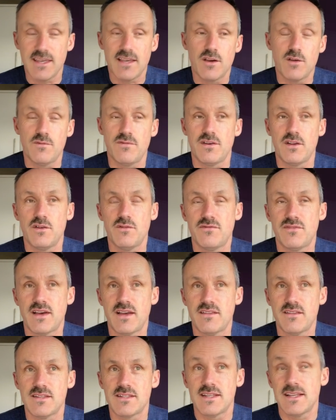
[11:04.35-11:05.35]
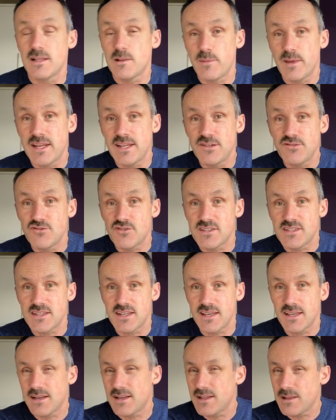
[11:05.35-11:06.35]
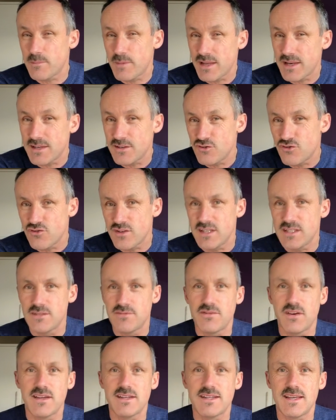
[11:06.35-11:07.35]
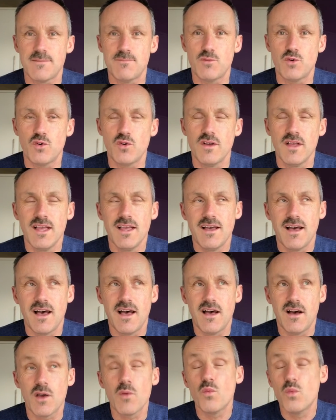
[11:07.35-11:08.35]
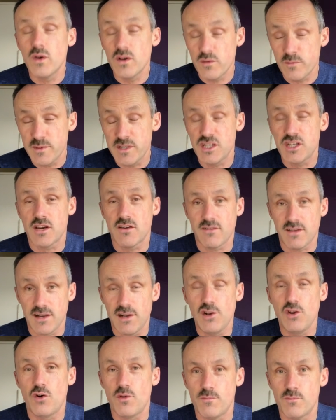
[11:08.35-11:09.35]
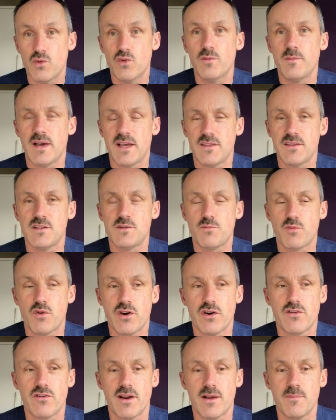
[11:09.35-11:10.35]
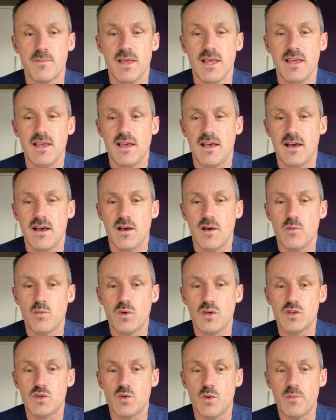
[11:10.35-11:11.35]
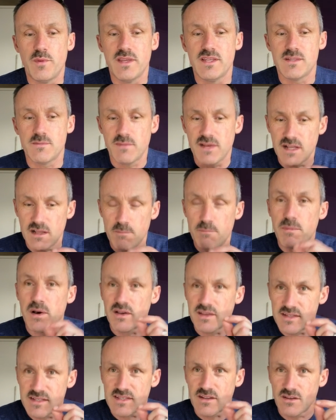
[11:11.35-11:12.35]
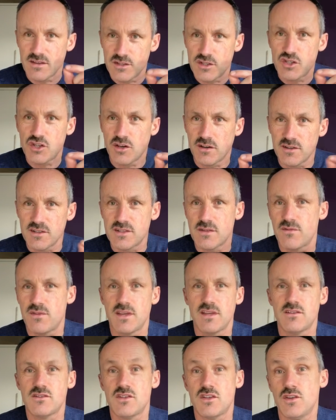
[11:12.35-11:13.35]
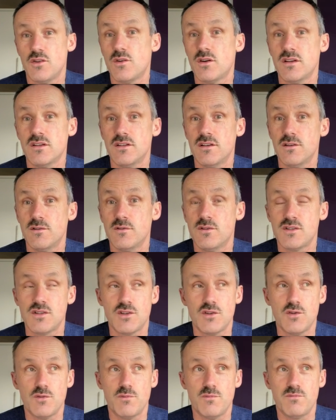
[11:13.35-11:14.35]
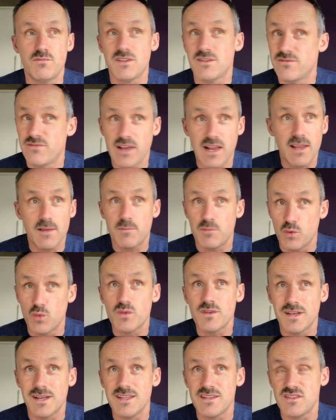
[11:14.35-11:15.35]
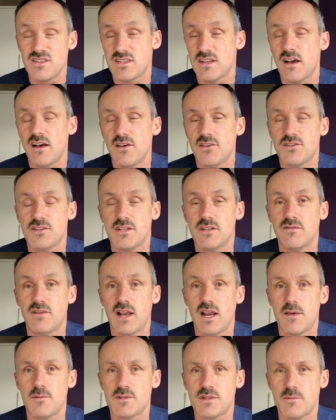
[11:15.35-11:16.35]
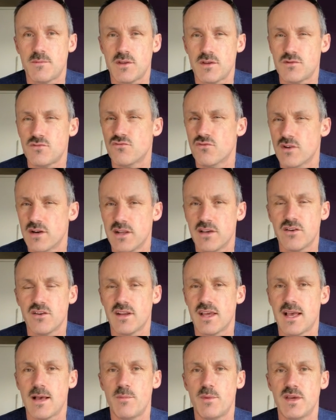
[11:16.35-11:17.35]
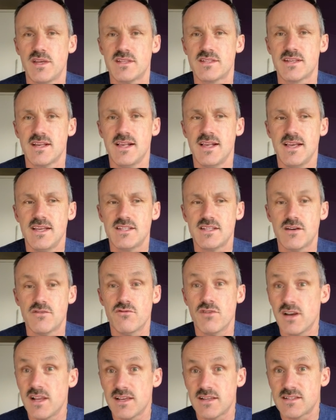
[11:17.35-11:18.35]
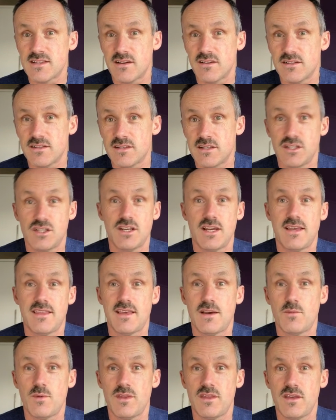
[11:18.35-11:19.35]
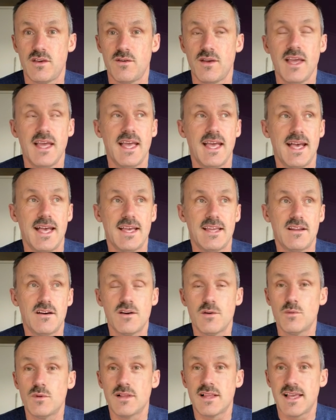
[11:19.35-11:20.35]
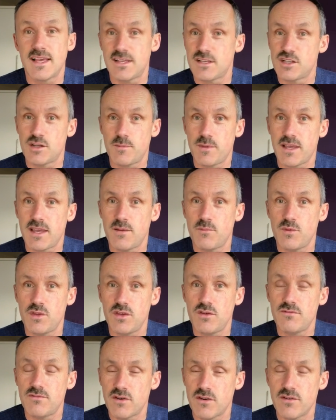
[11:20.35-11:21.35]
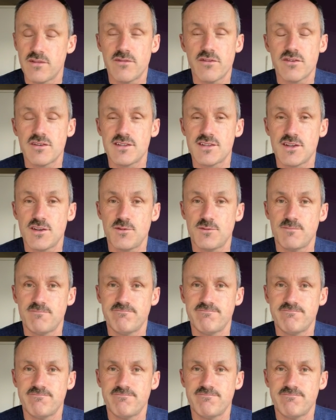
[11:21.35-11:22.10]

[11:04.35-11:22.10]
Hopefully you found this a little bit interesting, a little bit intrigued to find out more. I will be sharing a lot more about this program, which will be some little bite-sized chunks of things that you can do to develop, or at least start to develop, some of those really good habits. So really excited to share that with you, and I will catch up again with you very, very soon.